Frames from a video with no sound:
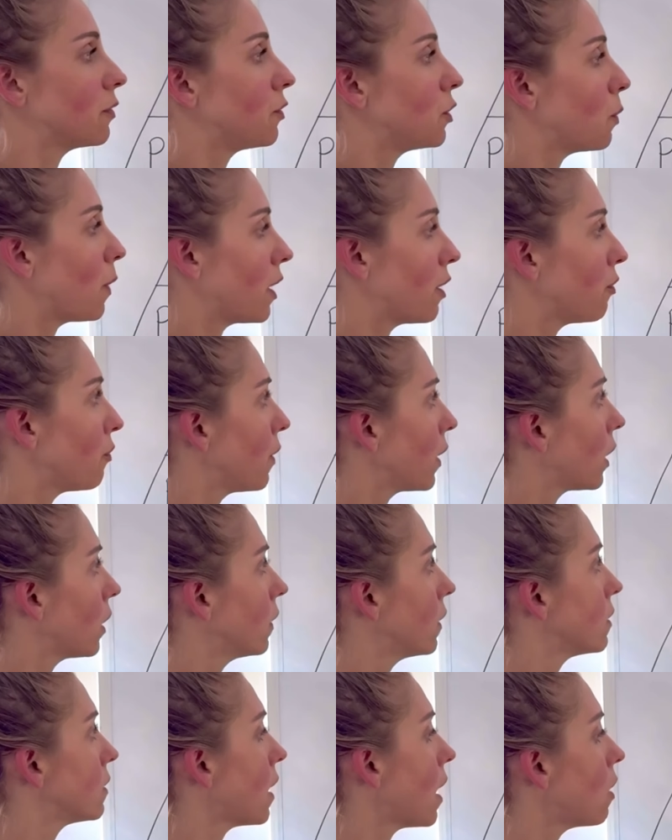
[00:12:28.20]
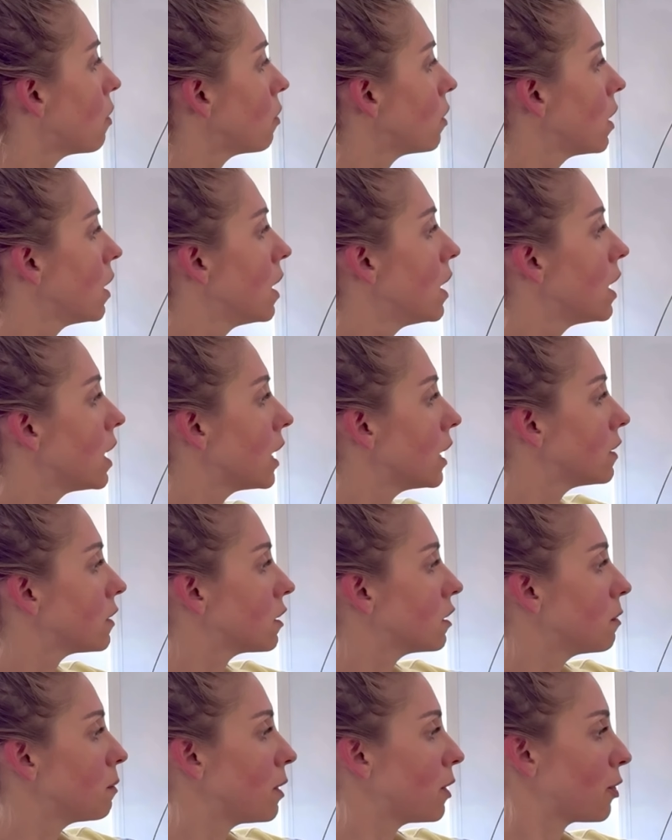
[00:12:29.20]
If you want to figure this out, it's
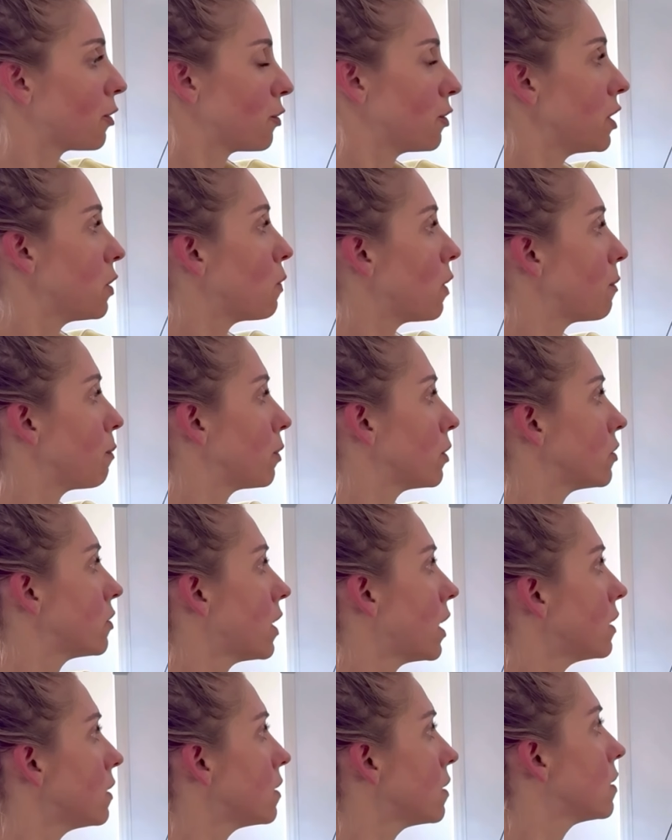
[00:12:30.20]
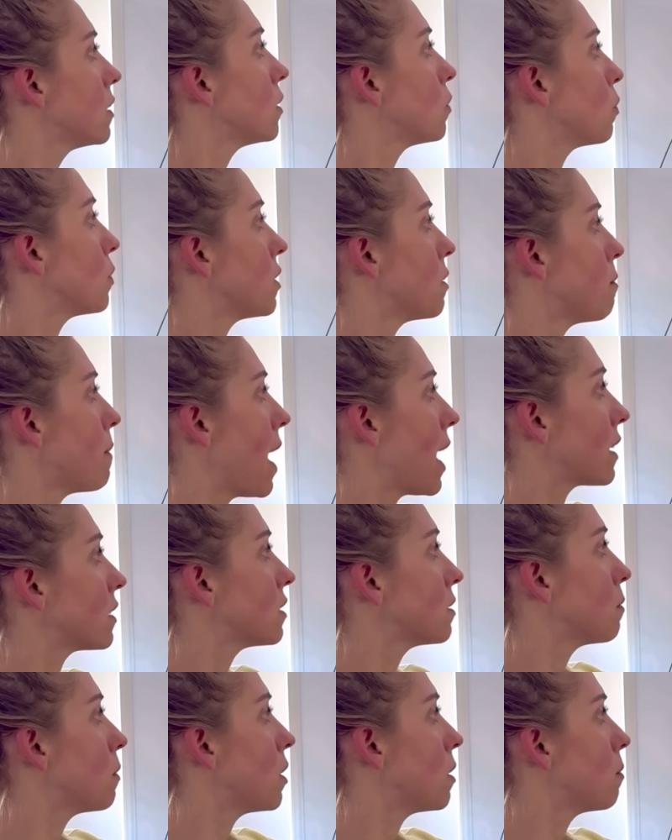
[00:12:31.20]
going to be 31% with a
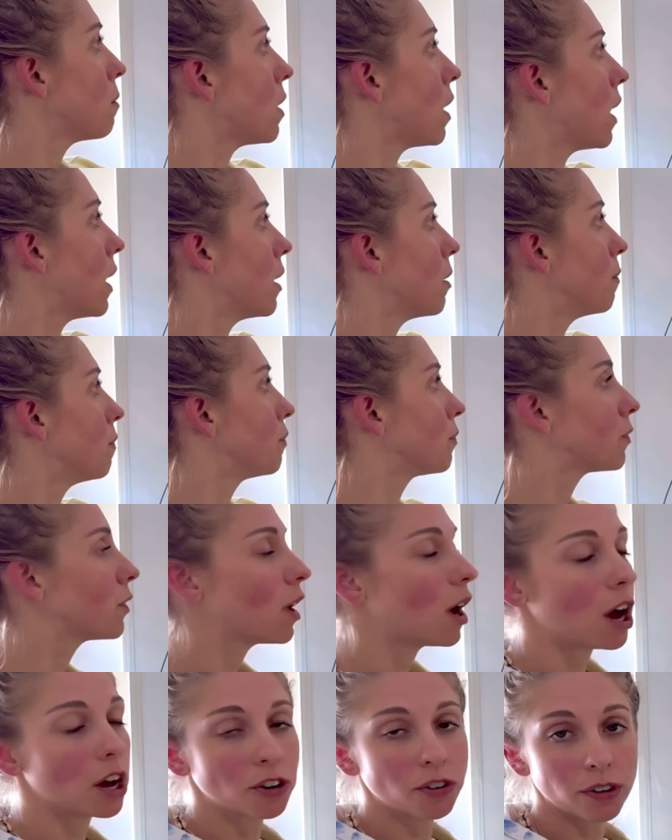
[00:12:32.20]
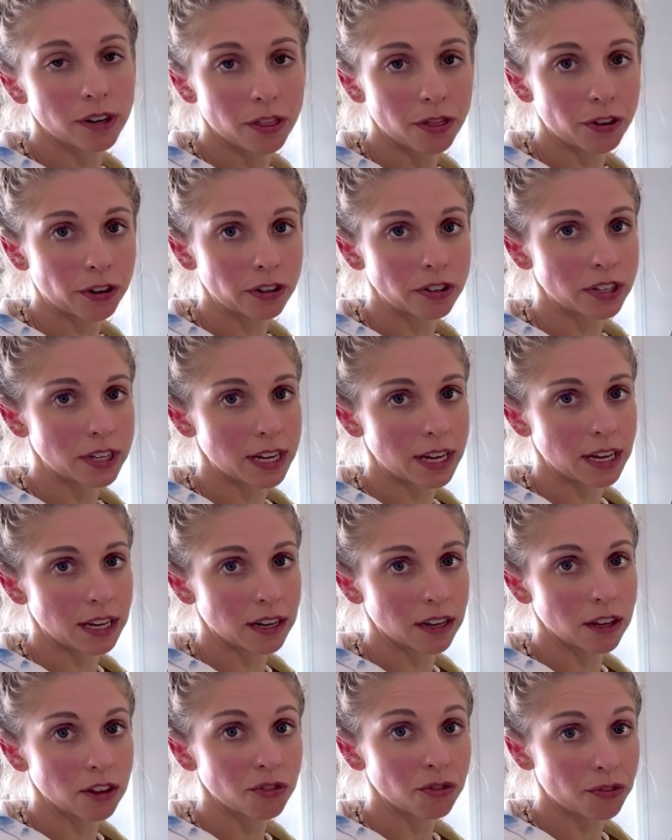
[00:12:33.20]
maximum
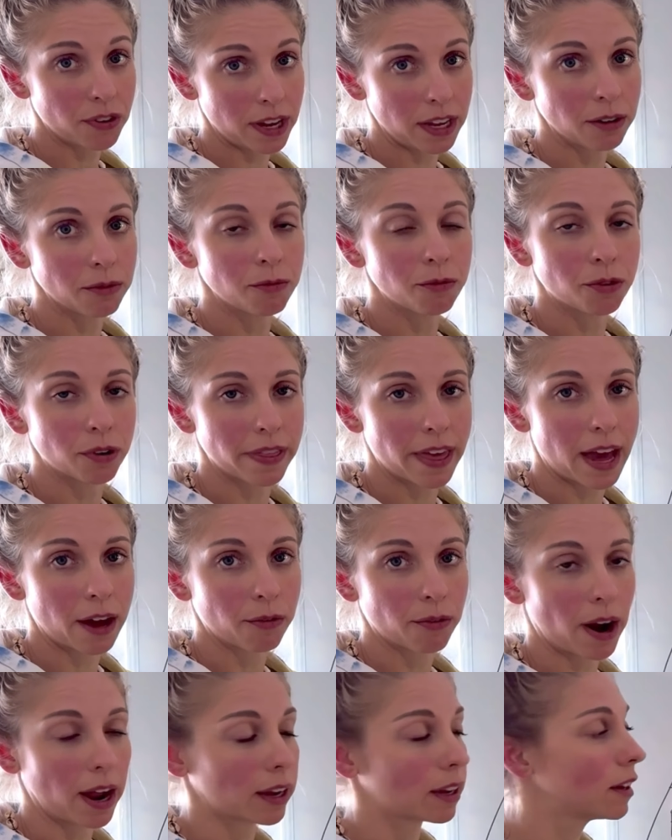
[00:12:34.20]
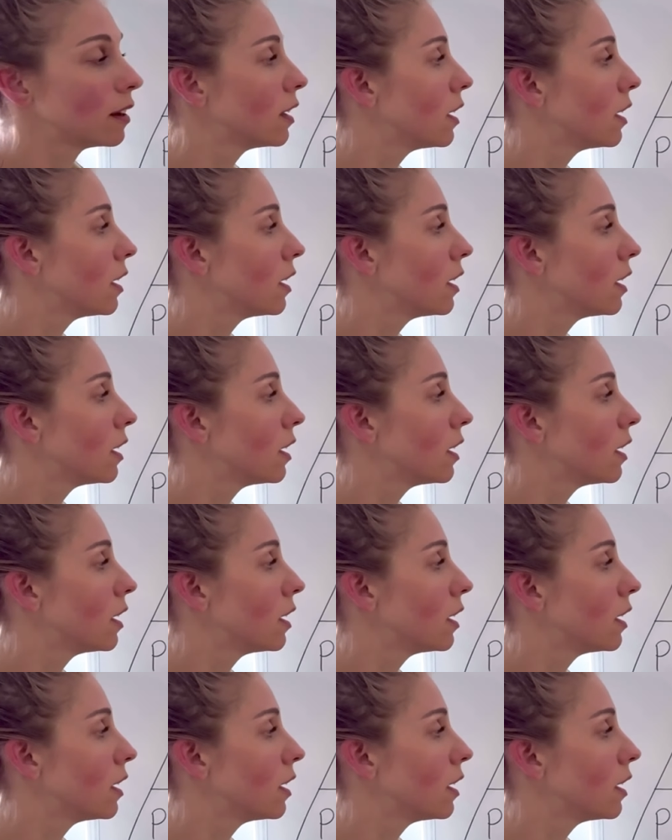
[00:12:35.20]
113 feet for that wreck.